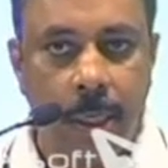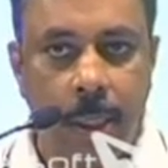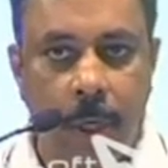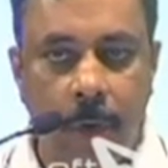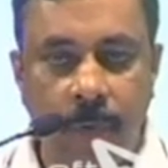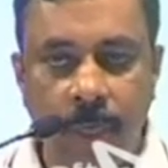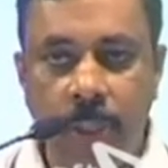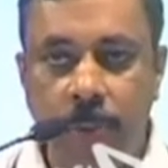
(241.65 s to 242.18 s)

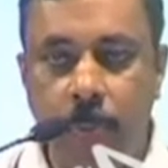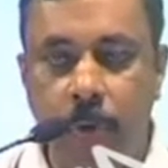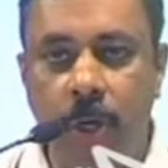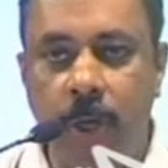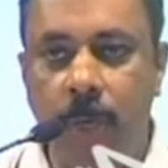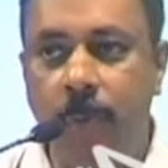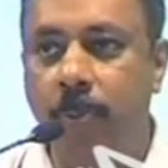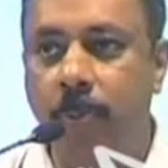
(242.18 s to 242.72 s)
Now, we
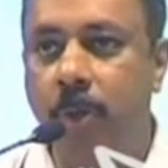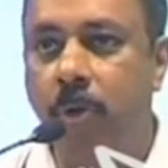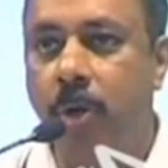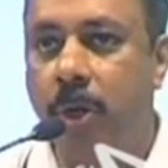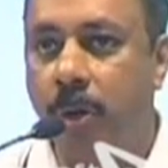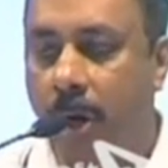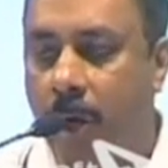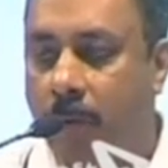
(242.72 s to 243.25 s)
spoke of people who
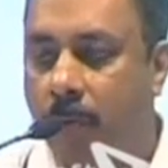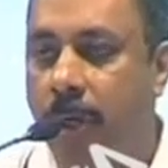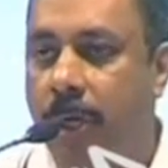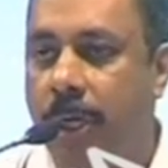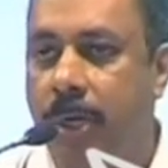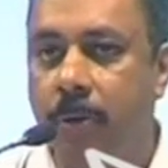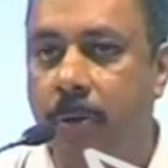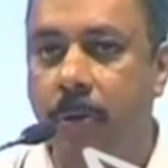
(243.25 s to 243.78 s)
are not
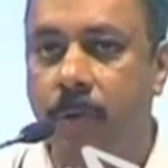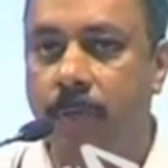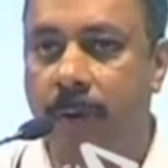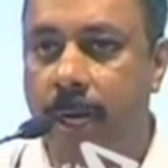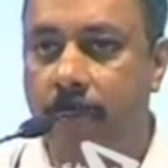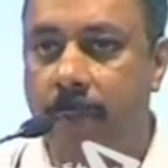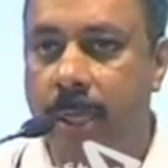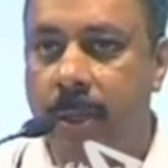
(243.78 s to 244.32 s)
wanting to do
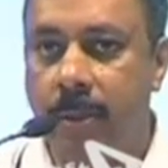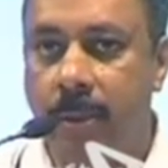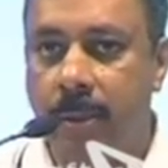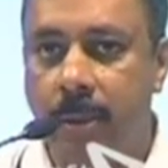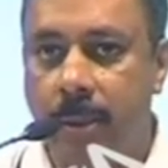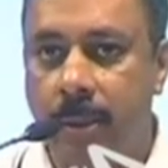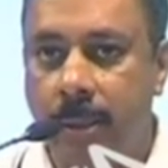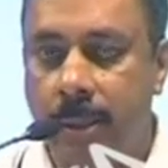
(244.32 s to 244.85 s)
farming,
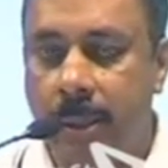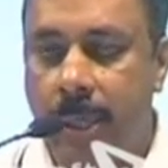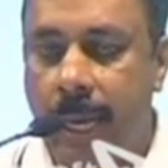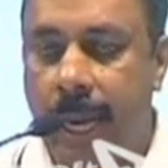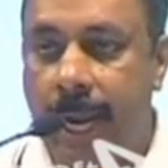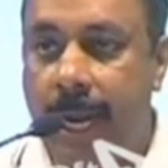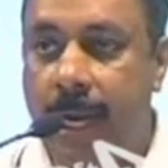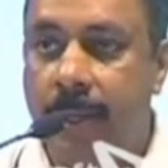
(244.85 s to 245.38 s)

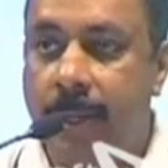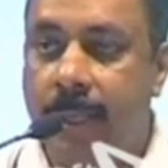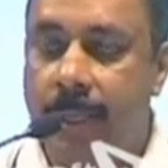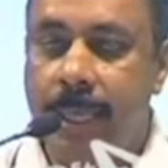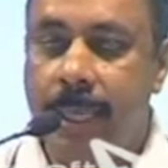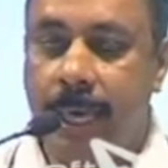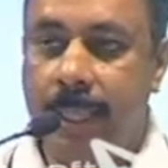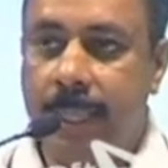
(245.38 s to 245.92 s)
and
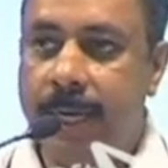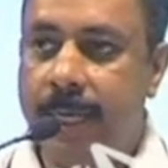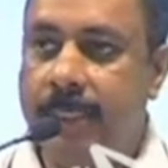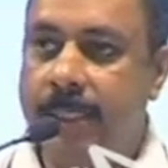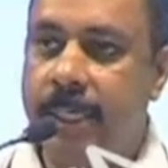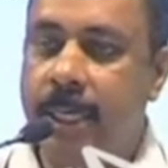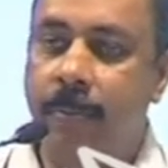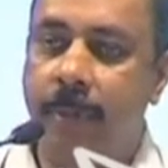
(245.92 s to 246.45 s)
the other
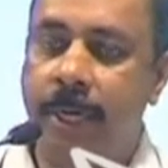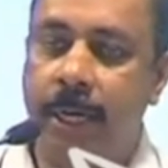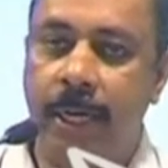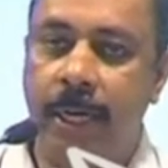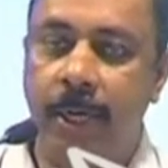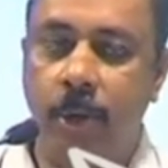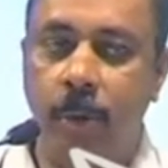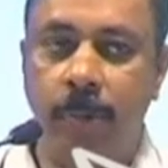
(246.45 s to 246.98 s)
extreme
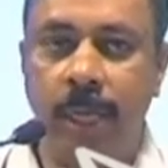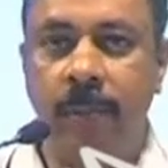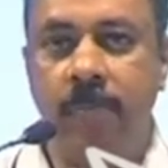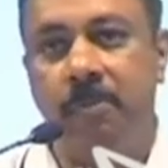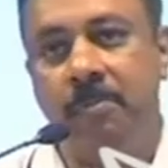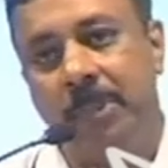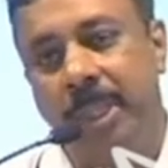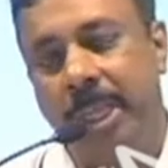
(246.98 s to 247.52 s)
tended to be,
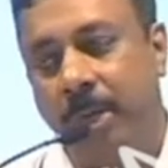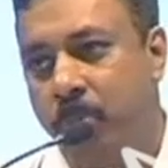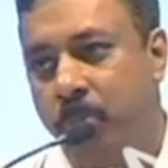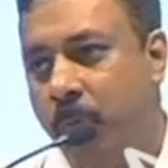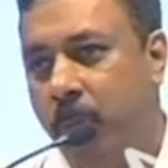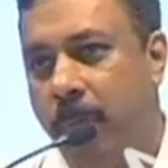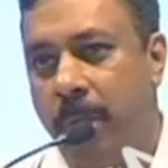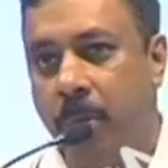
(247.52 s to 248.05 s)
they
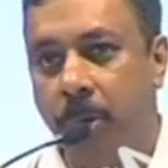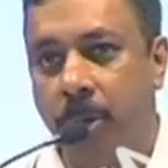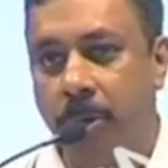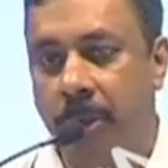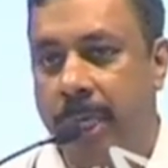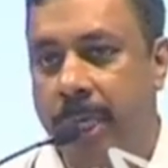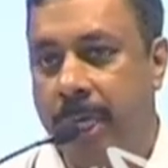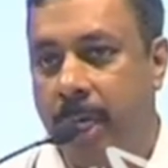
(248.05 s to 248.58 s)
probably go
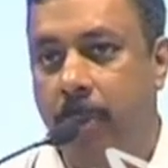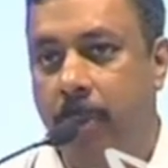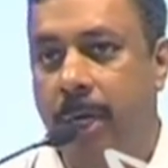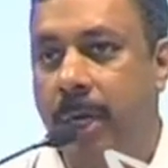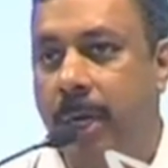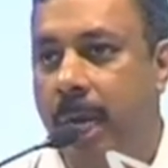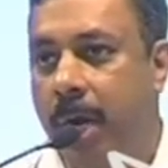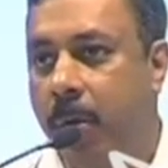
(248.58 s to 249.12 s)
to the
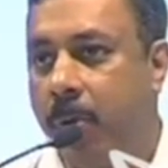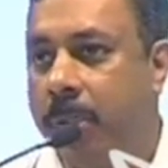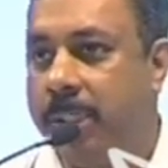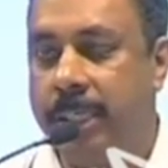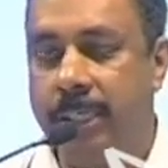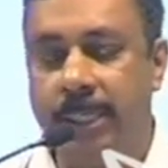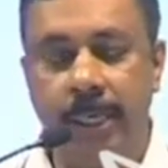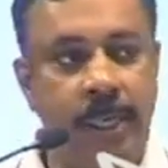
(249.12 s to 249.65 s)
urban
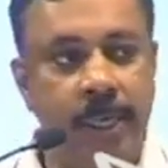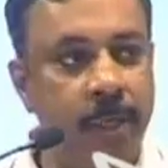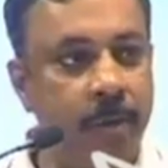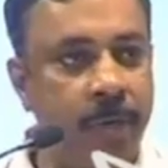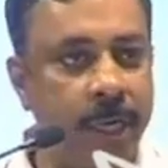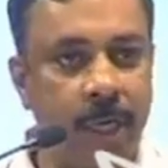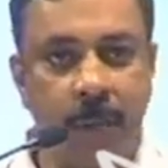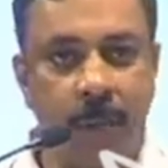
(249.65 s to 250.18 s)
towns, etc.,
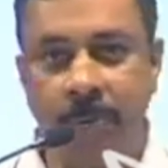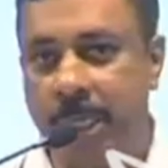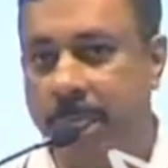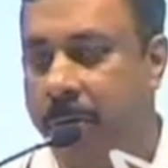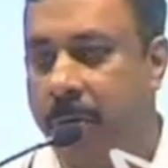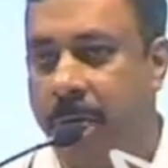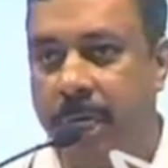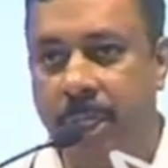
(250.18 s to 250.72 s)
to take up
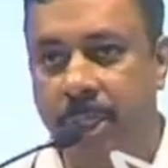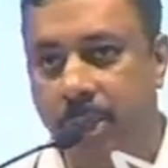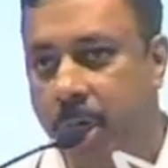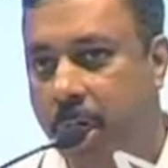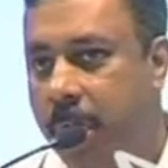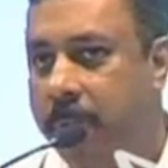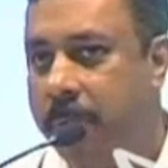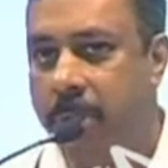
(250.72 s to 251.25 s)
security
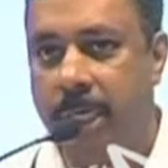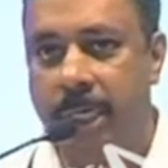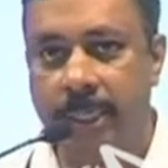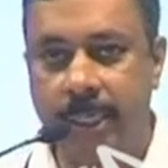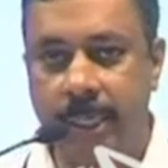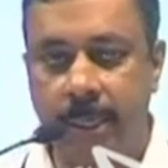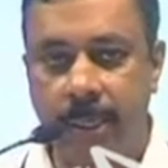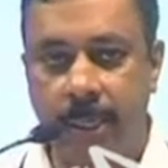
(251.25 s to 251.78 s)
jobs or
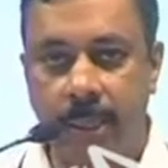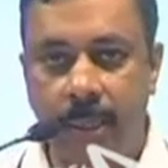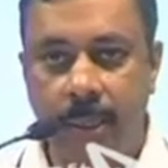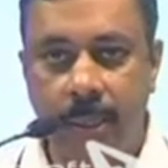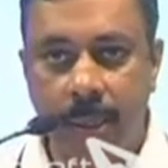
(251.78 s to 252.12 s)
etc.